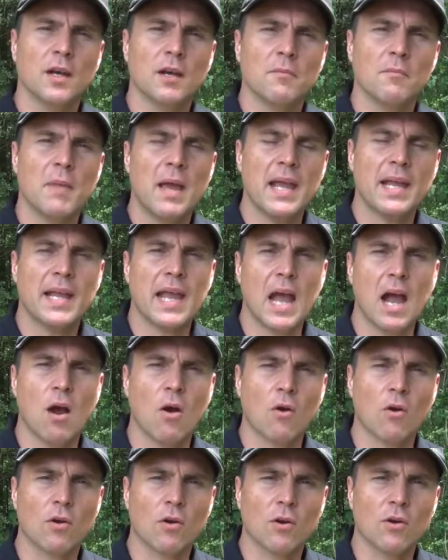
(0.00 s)
make
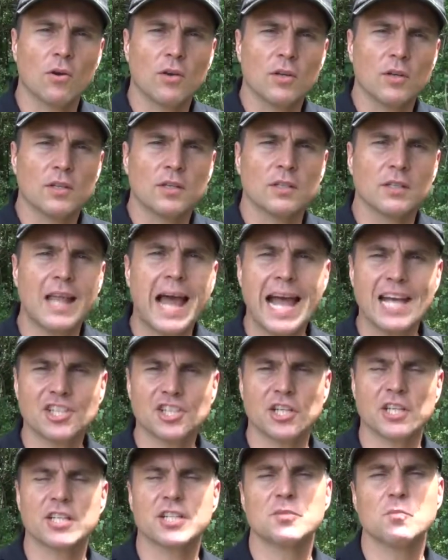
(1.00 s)
our
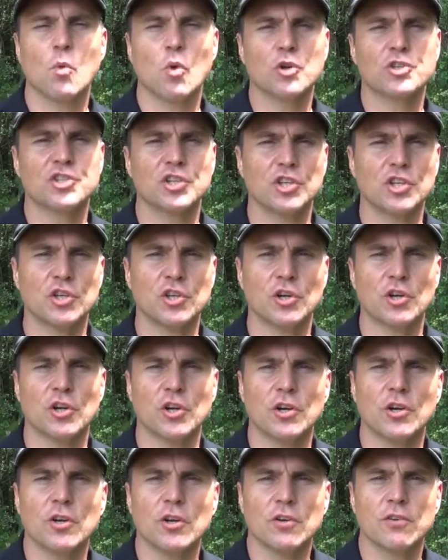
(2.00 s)
lashings more
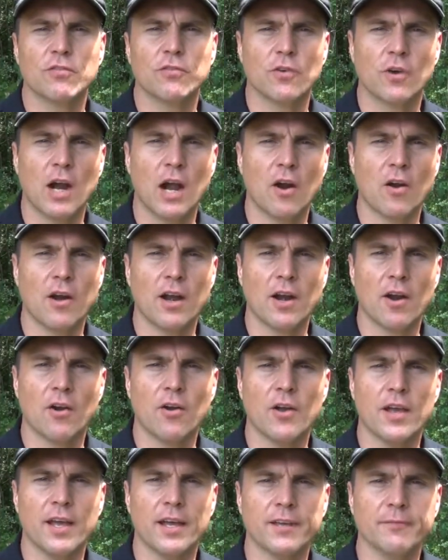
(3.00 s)
secure for our
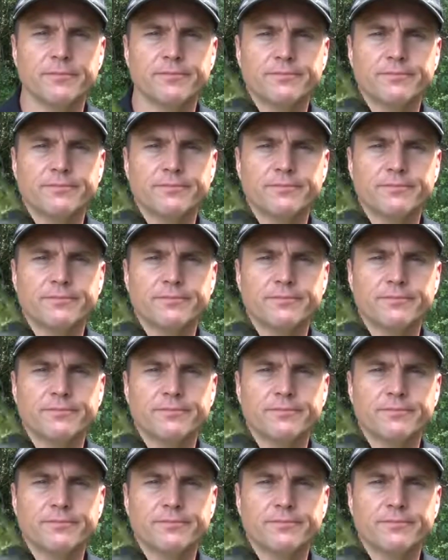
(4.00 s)
arrowhead.